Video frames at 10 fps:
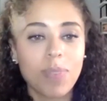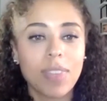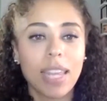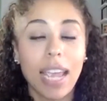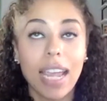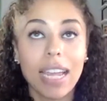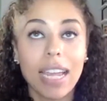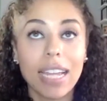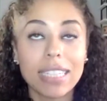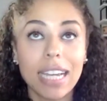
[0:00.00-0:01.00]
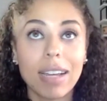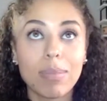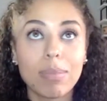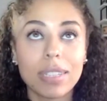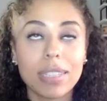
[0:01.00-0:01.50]
And
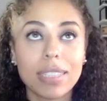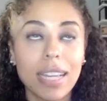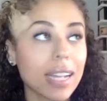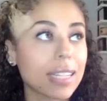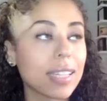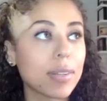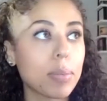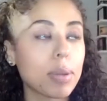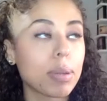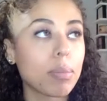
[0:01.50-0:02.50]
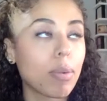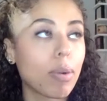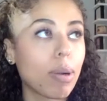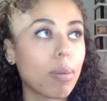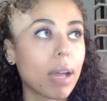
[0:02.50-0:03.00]
I guess a little bit more
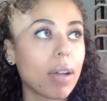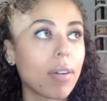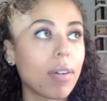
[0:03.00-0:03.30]
about